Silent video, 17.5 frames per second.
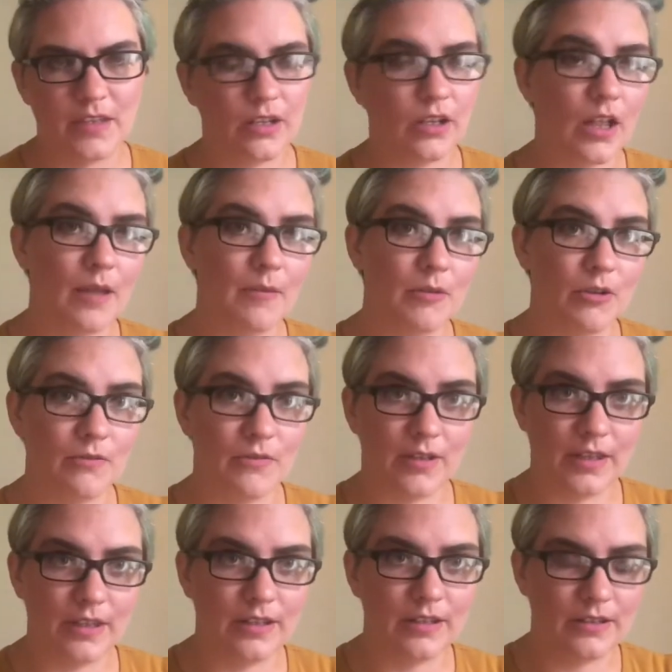climbed
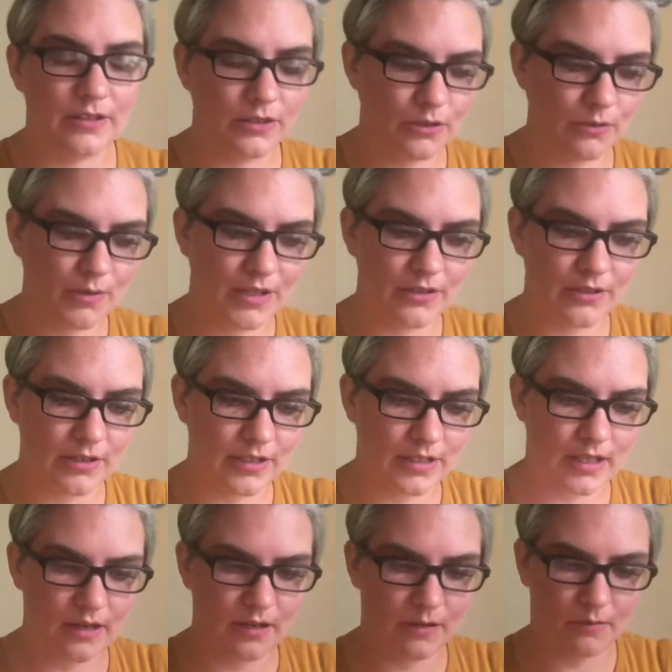over the squeezer
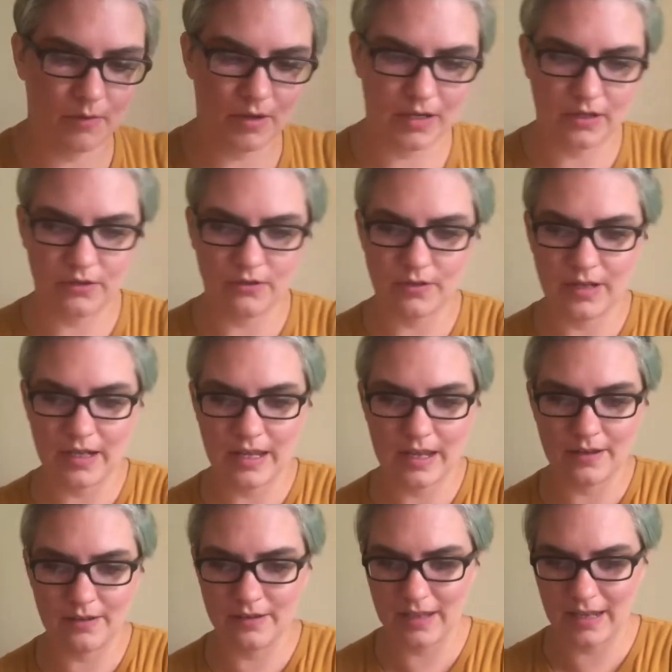because I didn't want to do it
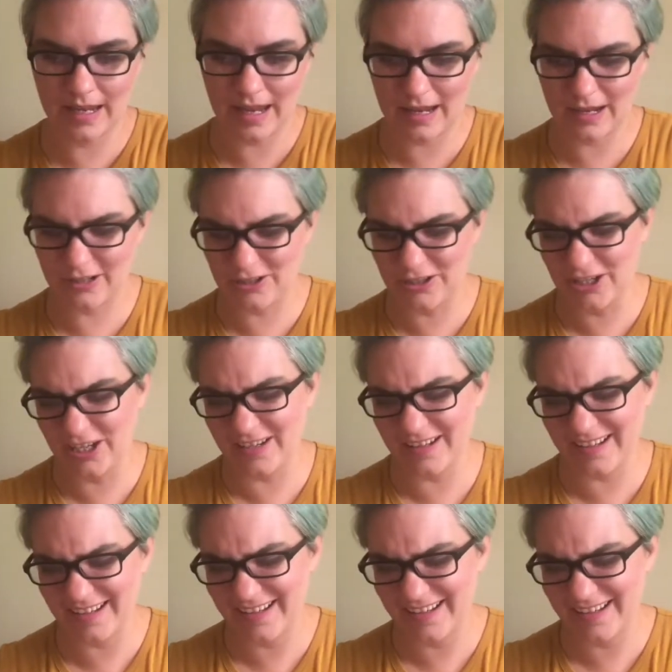again, the gauge.